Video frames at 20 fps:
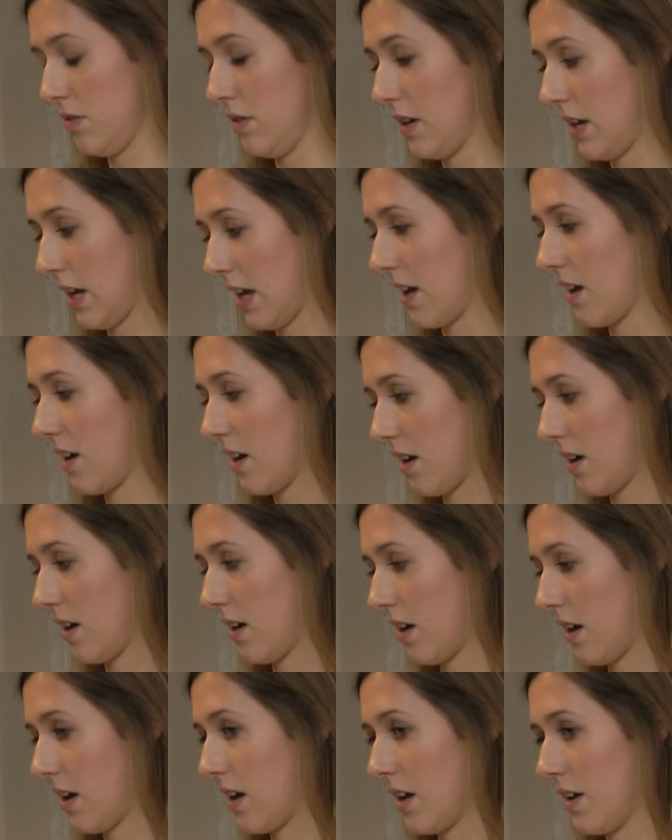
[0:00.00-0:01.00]
you get
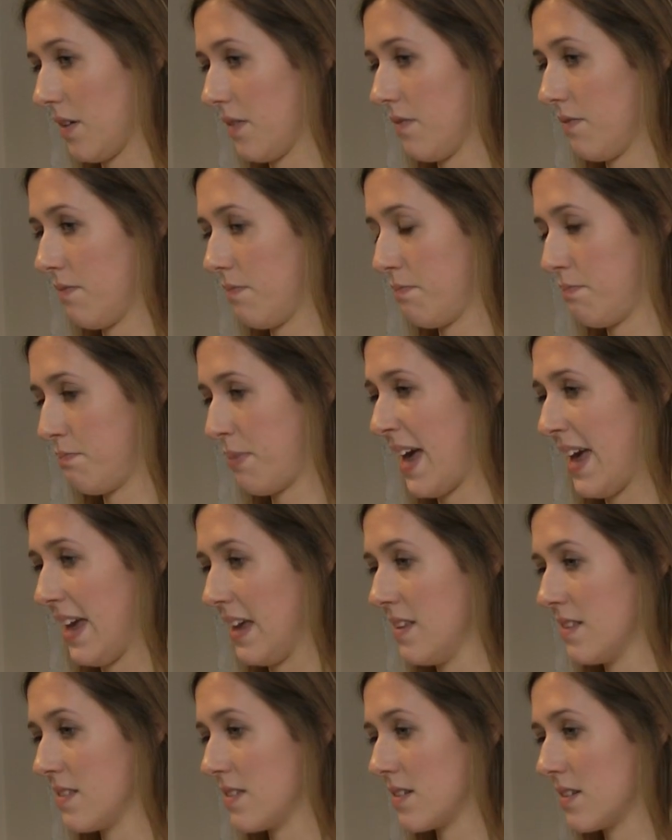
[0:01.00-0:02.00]
a kind of
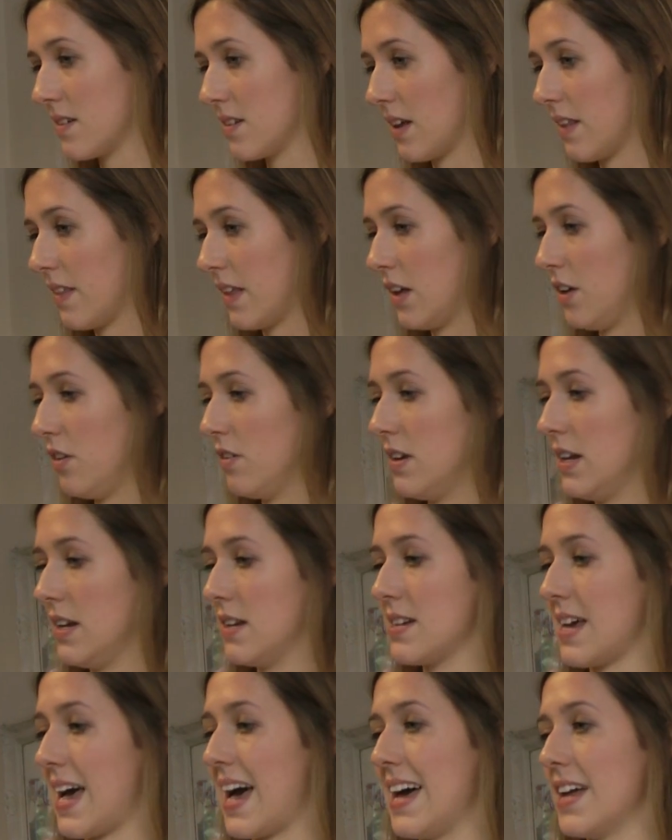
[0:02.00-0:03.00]
paste. And then you need
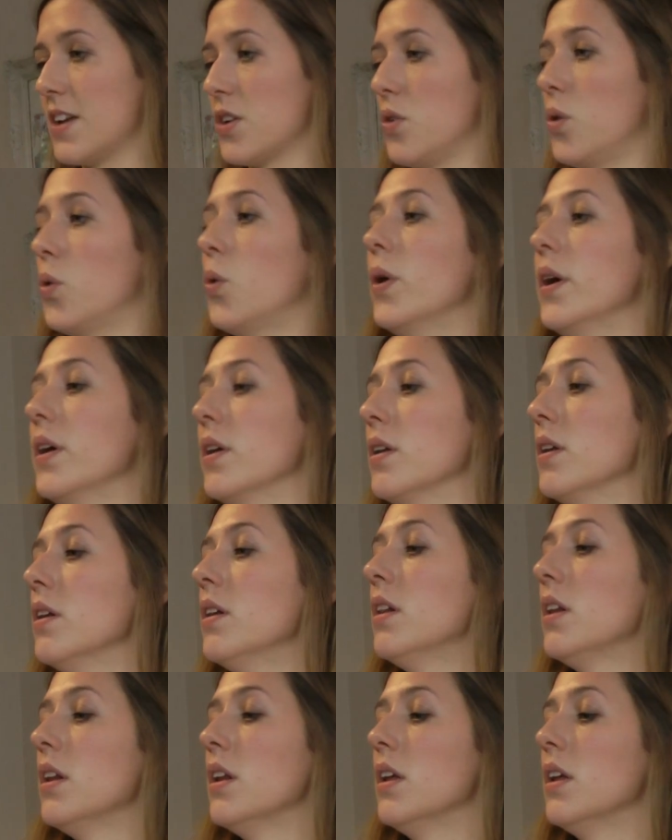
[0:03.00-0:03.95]
to add oil.